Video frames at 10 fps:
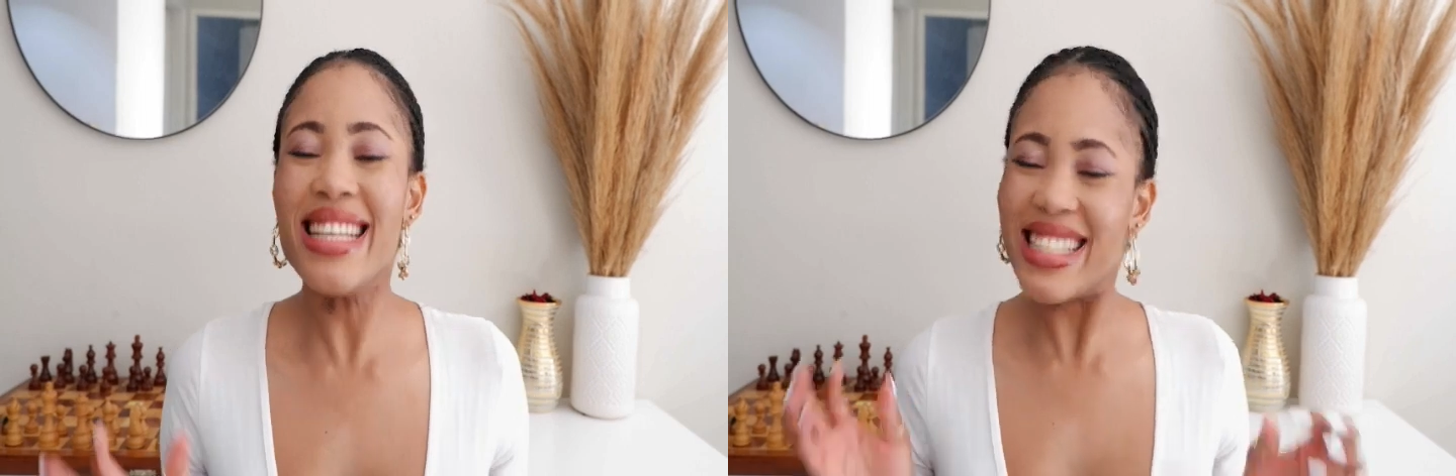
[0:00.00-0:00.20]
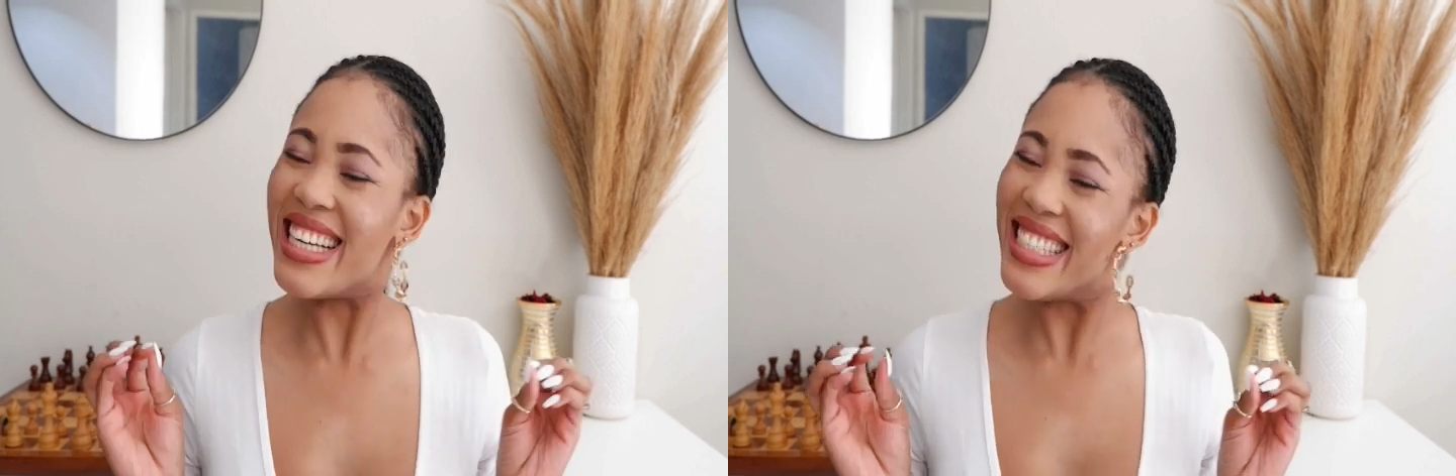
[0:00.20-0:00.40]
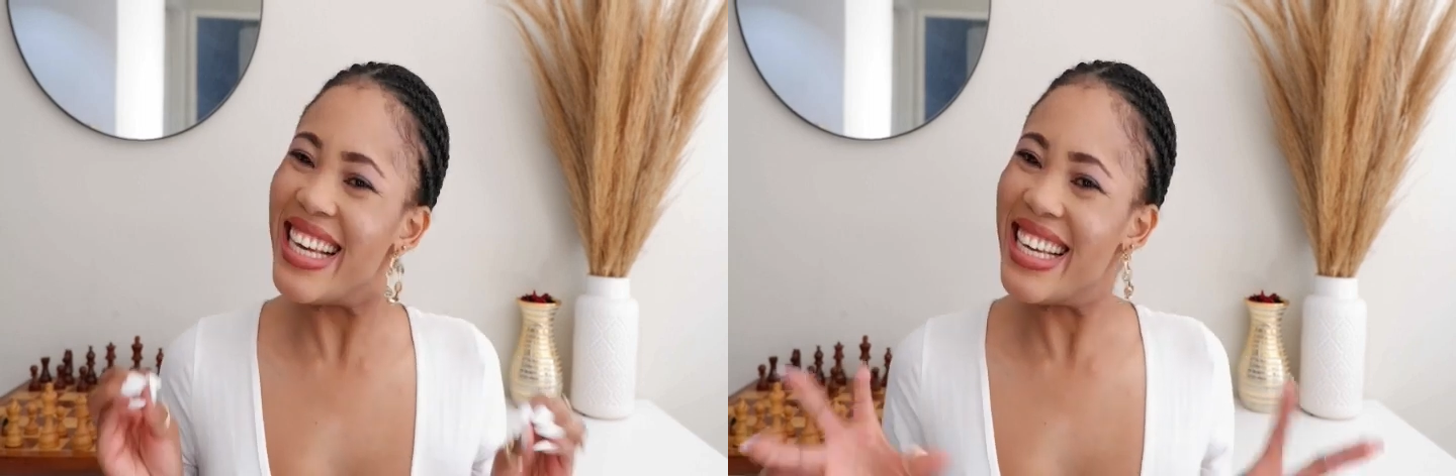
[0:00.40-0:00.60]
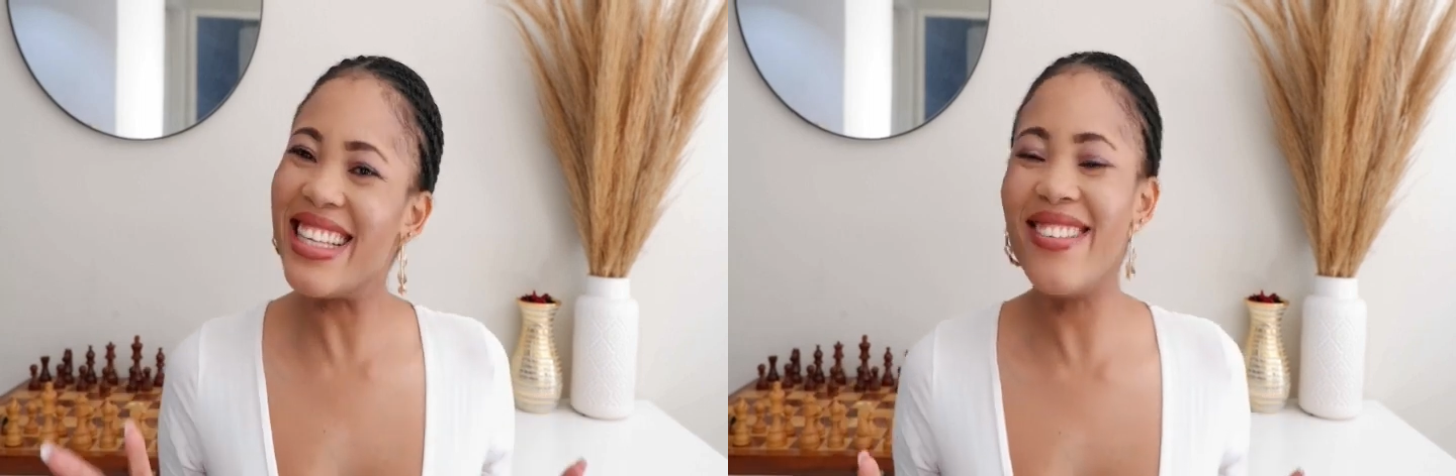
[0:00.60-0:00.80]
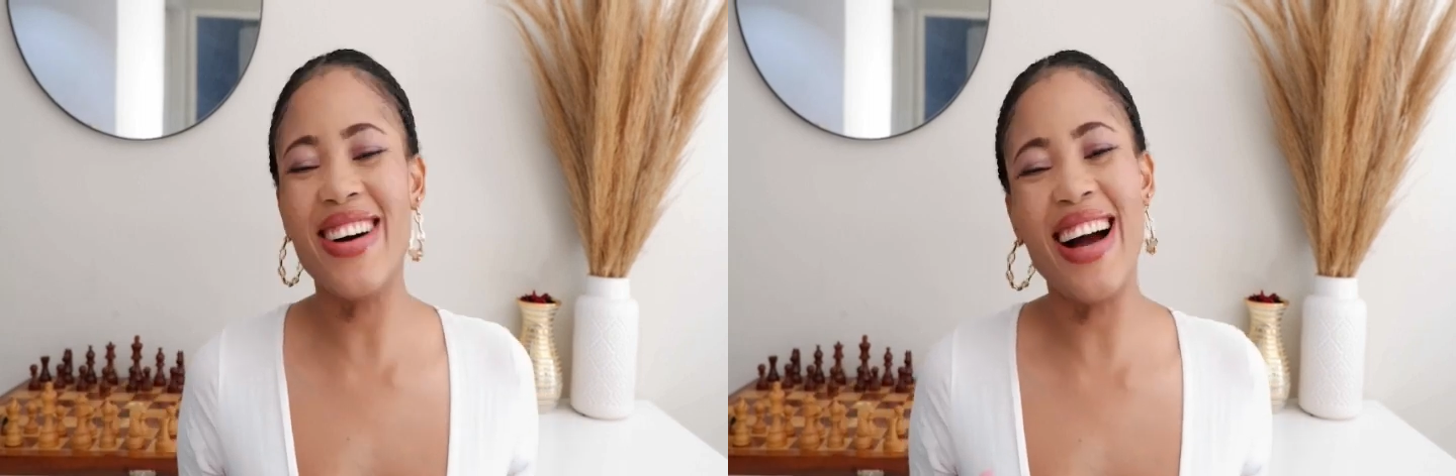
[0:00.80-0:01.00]
Yes, yes,
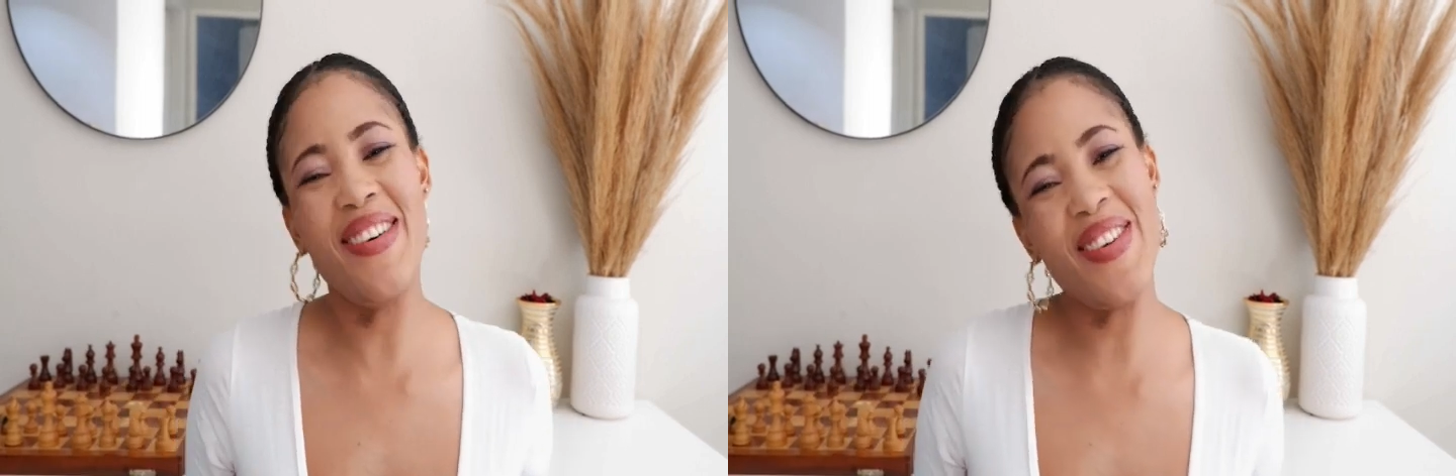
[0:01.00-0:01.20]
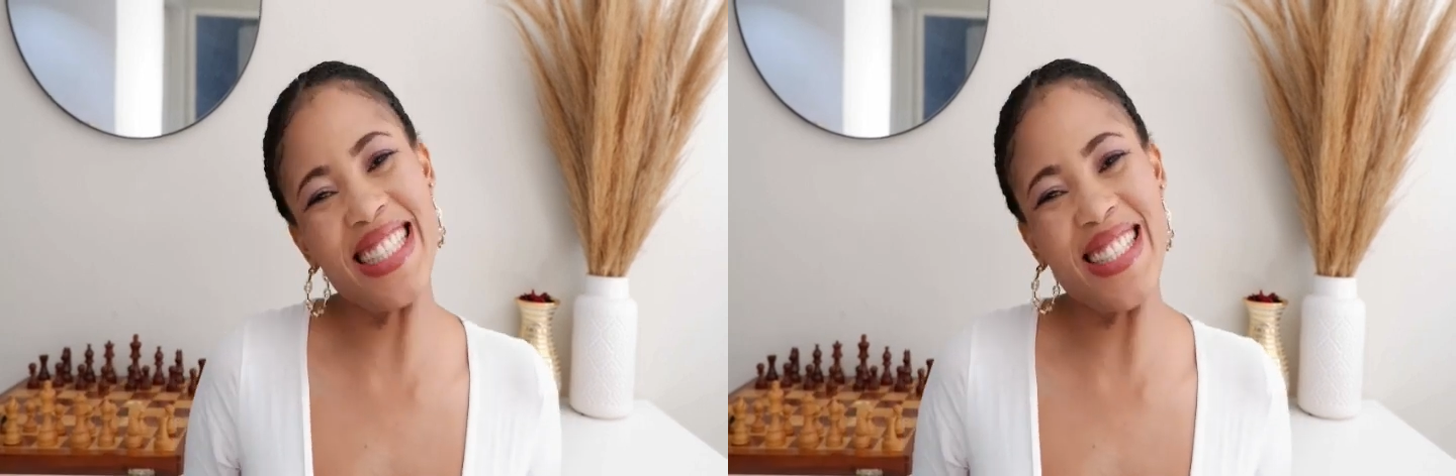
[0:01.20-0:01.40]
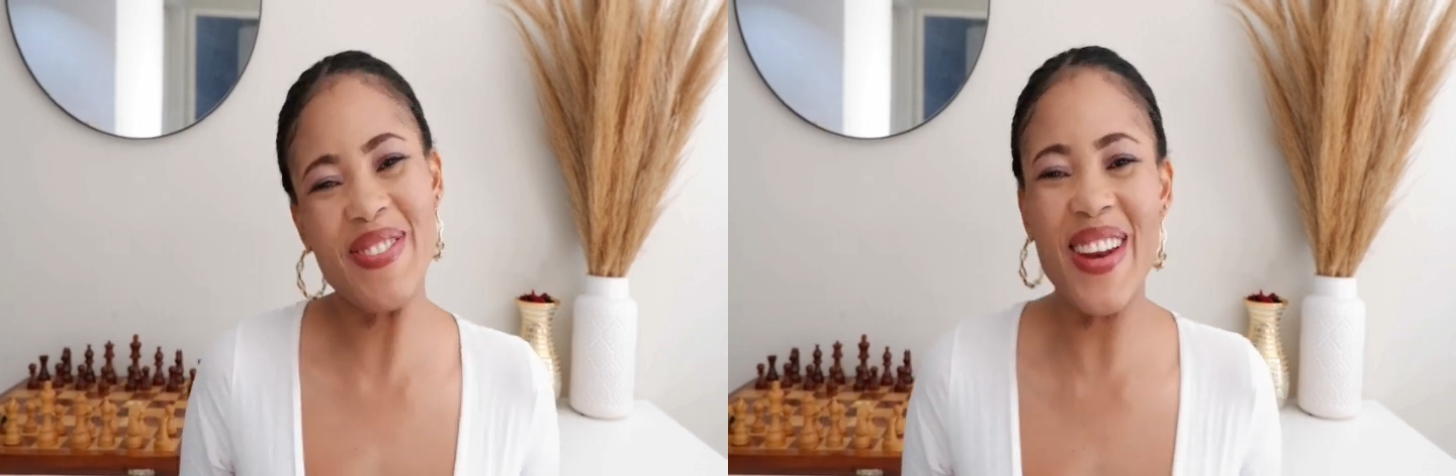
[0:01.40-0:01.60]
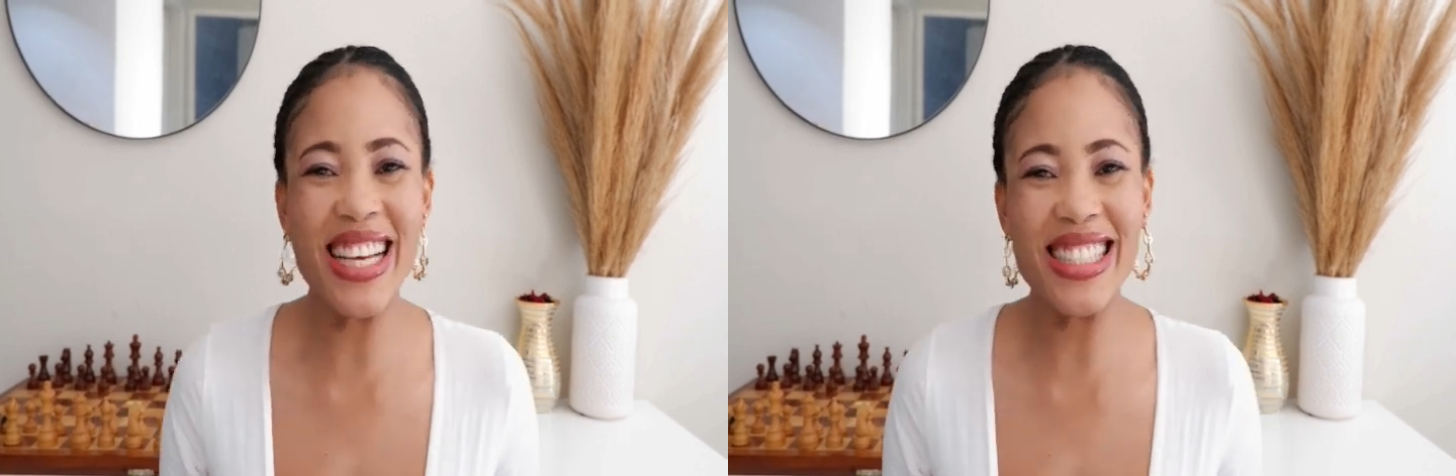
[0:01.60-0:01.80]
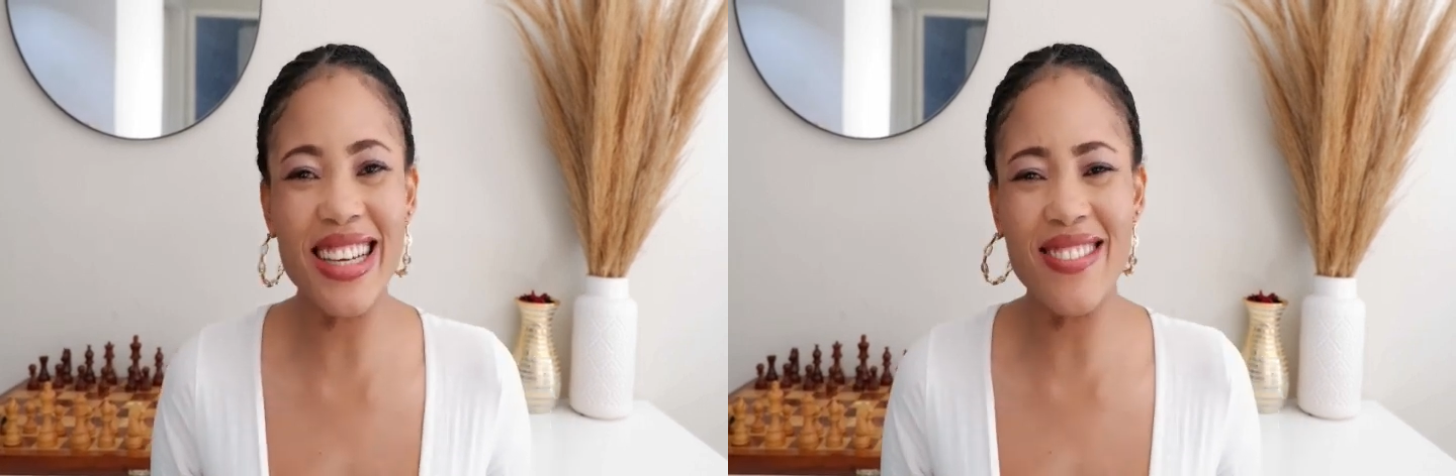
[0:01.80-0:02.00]
yes. I want the
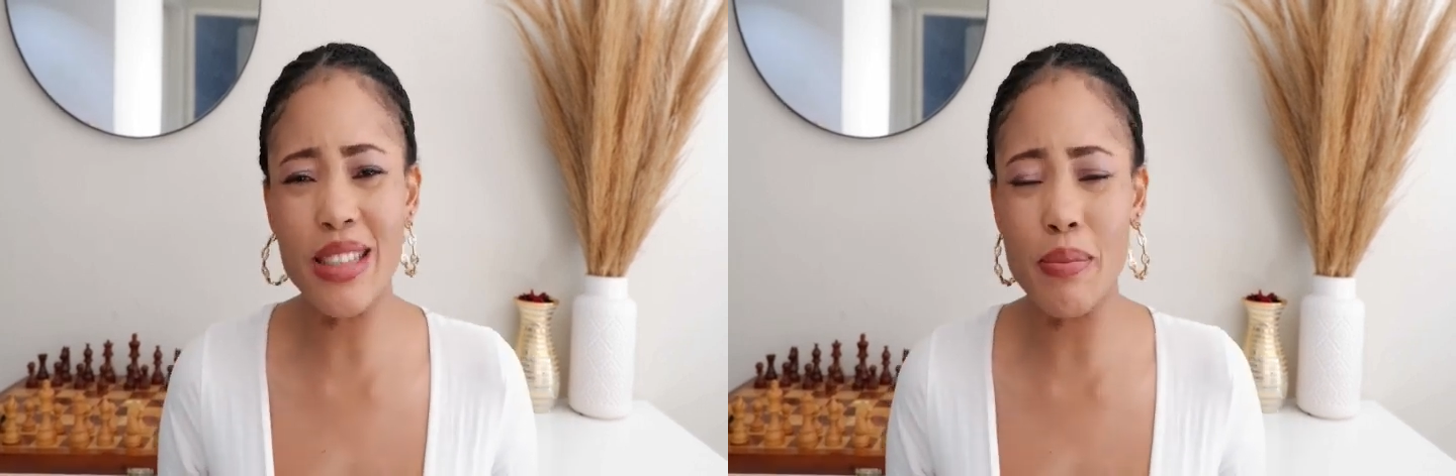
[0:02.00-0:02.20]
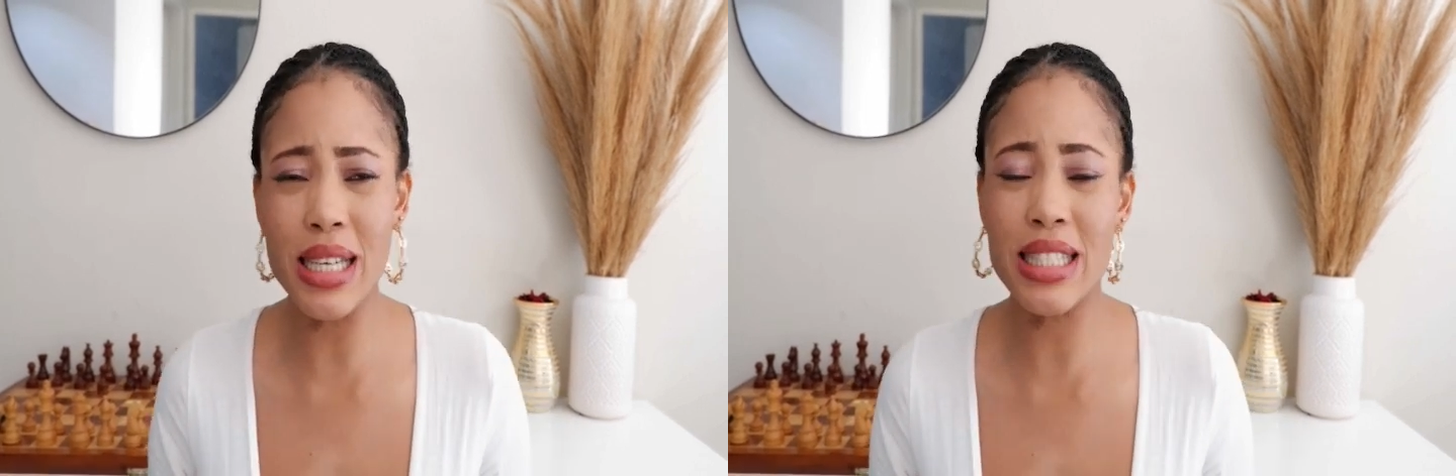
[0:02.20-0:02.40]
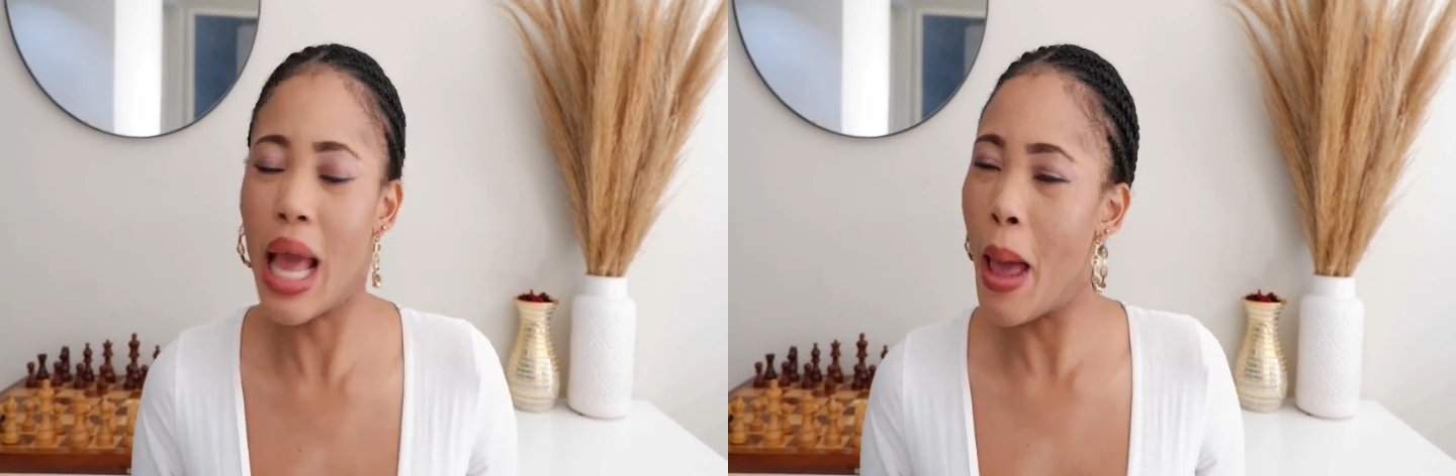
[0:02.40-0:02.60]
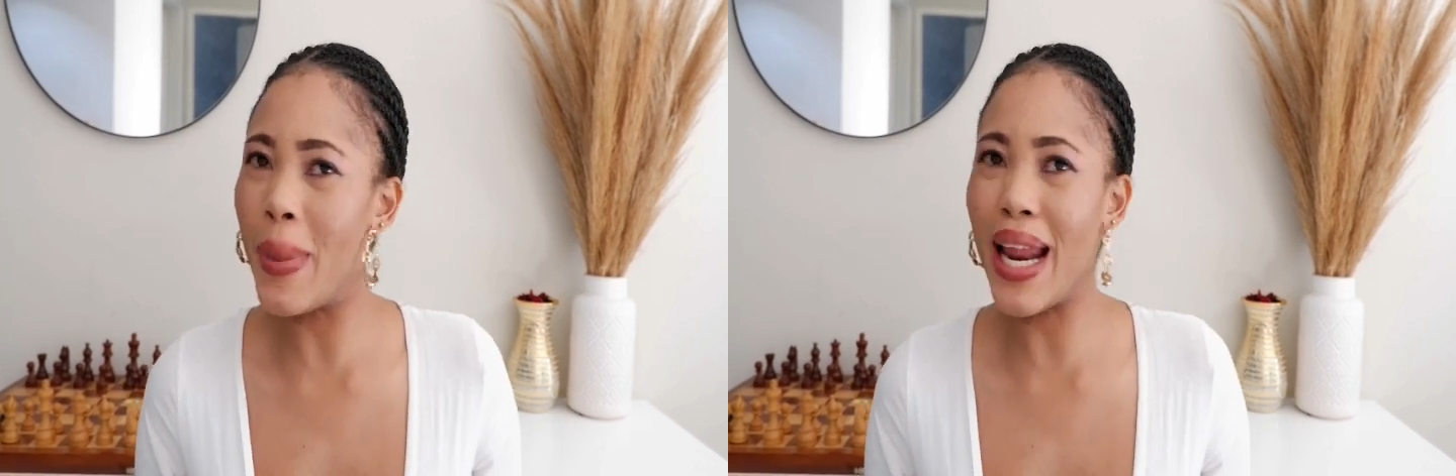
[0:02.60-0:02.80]
plastic. I want the plastic.